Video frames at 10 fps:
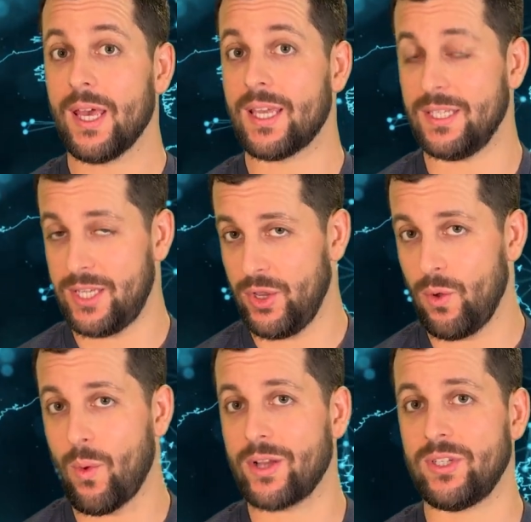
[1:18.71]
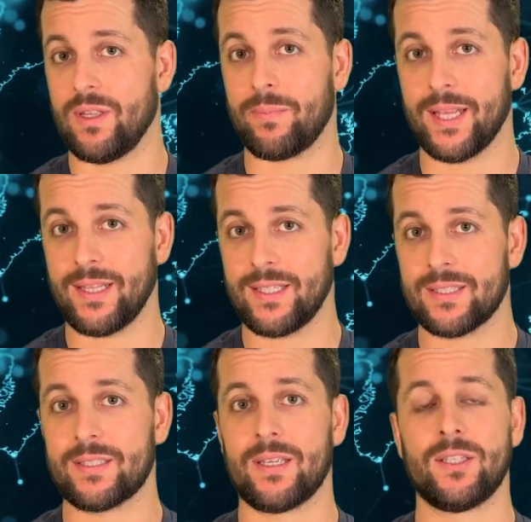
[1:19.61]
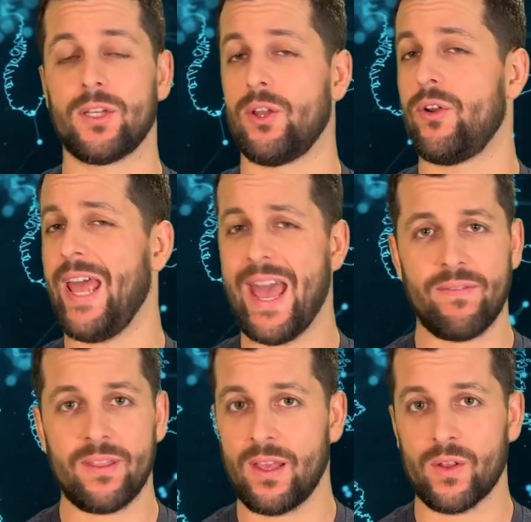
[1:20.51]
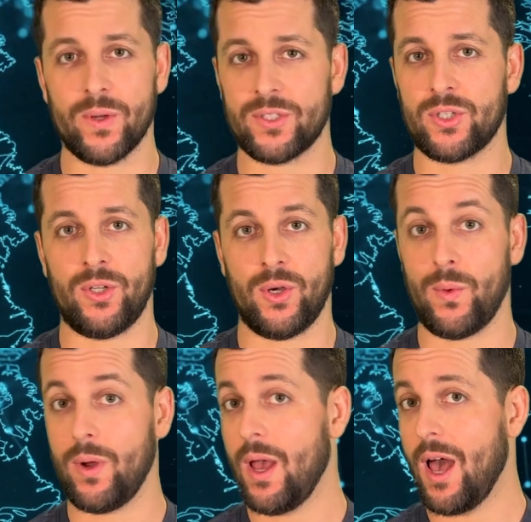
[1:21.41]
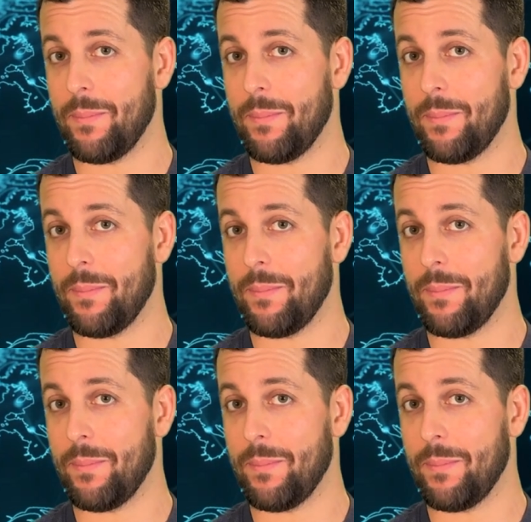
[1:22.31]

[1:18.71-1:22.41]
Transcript: Continue watching the playlists to learn everything there is to know